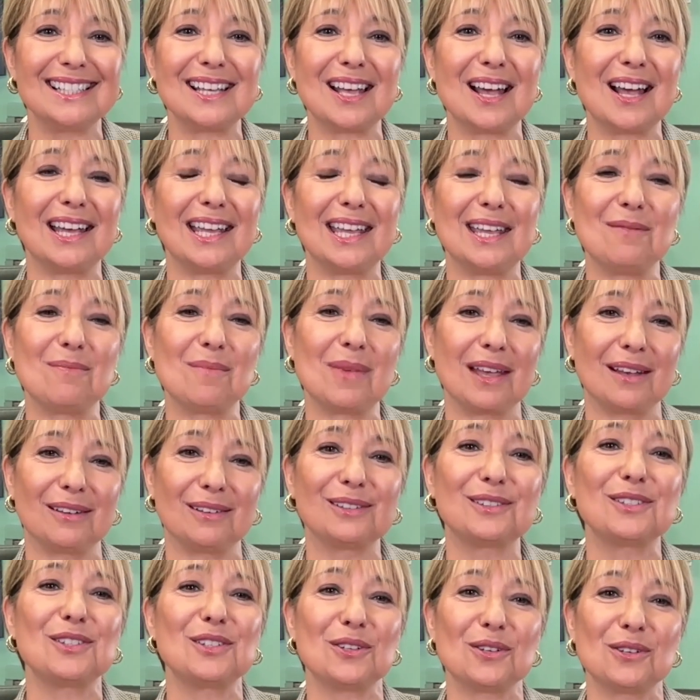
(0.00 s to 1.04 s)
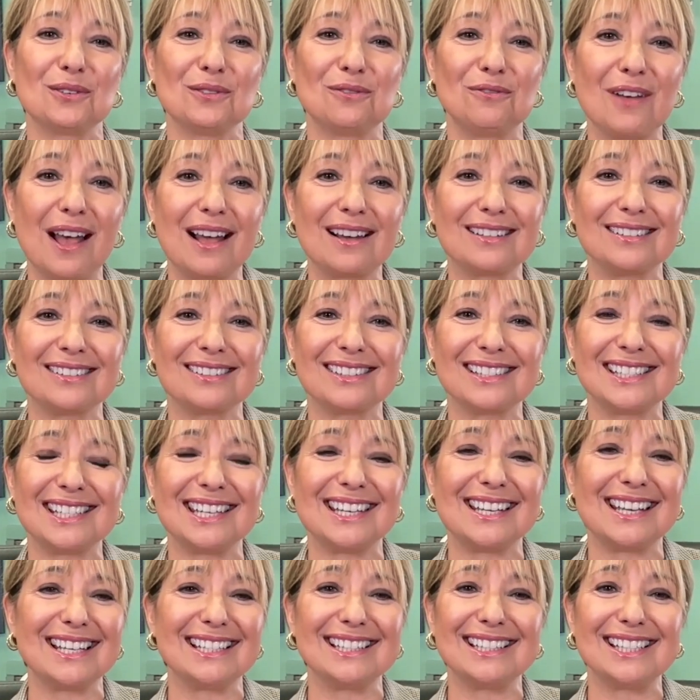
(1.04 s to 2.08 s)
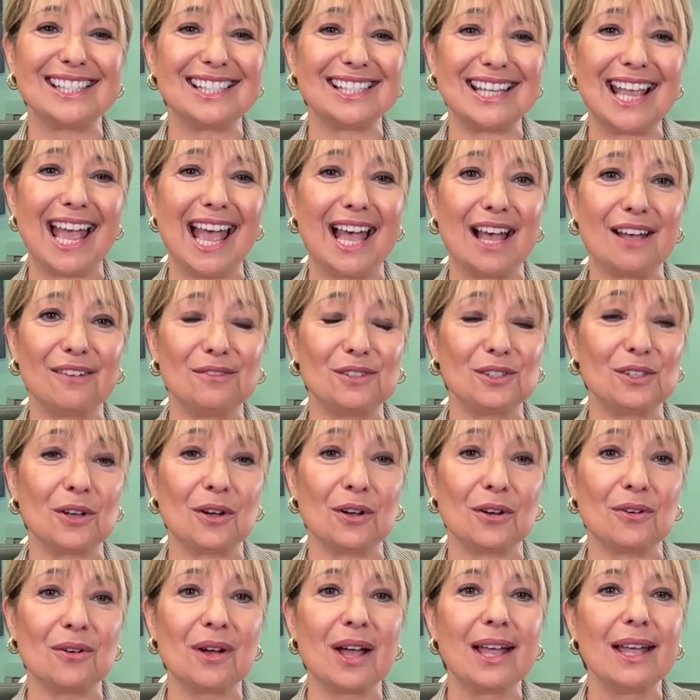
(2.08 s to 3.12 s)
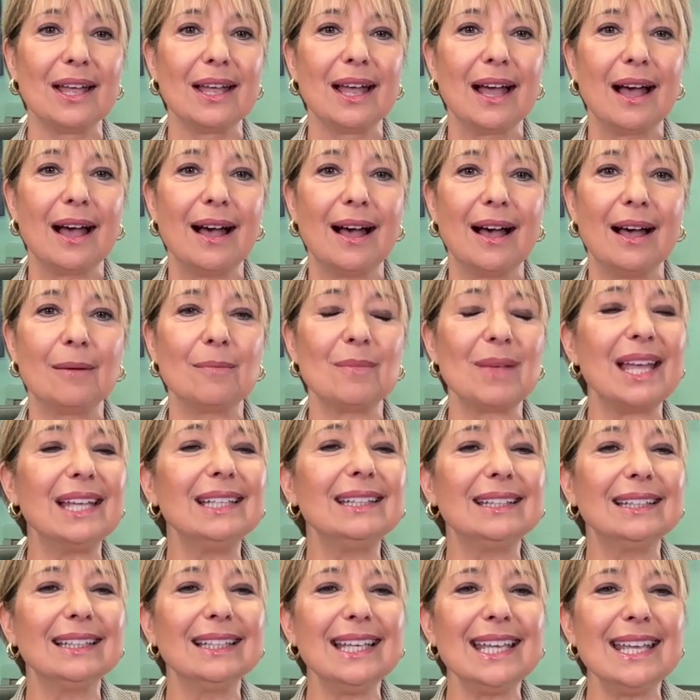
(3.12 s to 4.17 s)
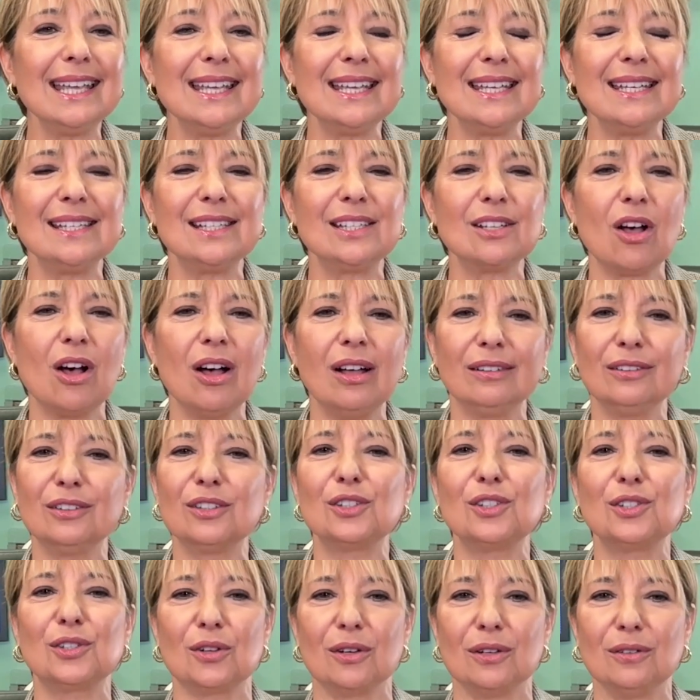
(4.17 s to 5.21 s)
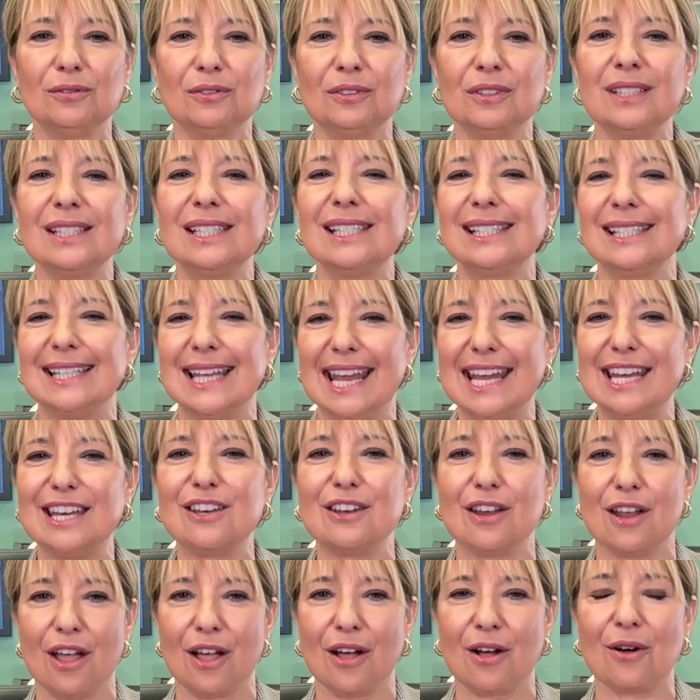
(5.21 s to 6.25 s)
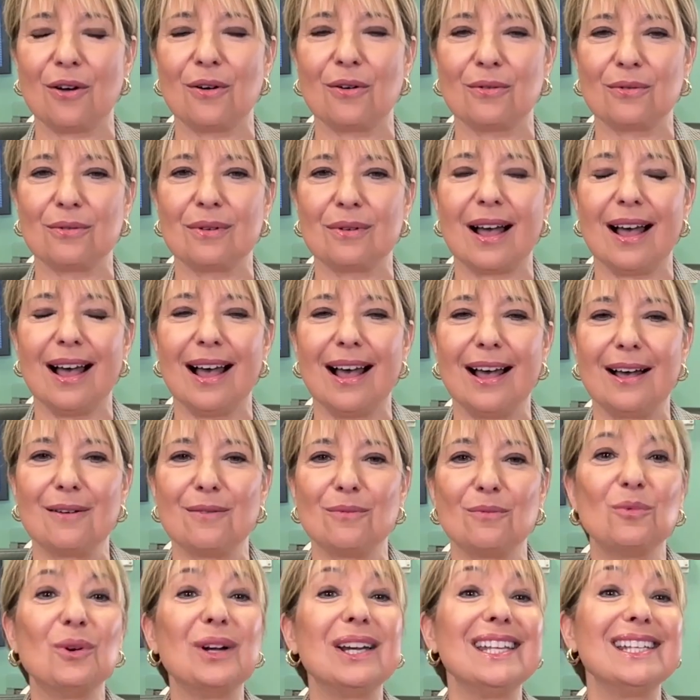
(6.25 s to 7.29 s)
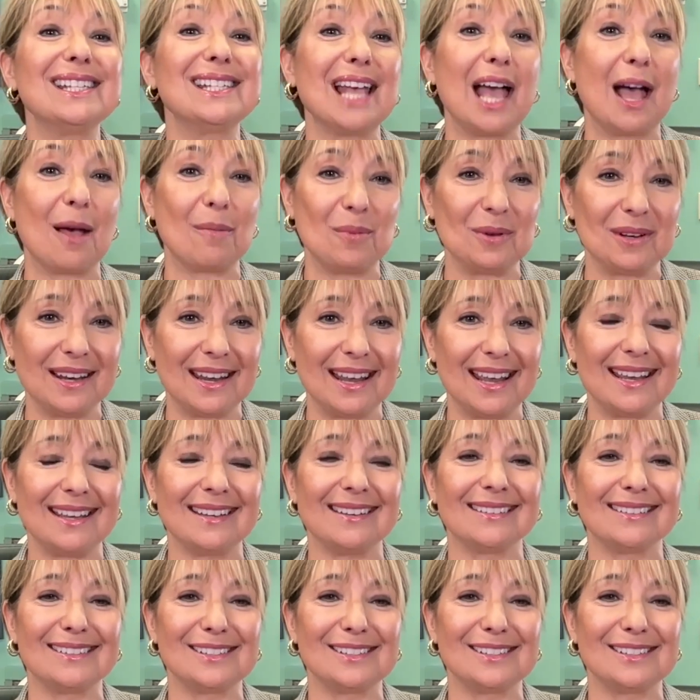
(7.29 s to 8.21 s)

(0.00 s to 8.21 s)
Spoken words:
I email to faculty and staff. So at least on the surface, they know what is happening.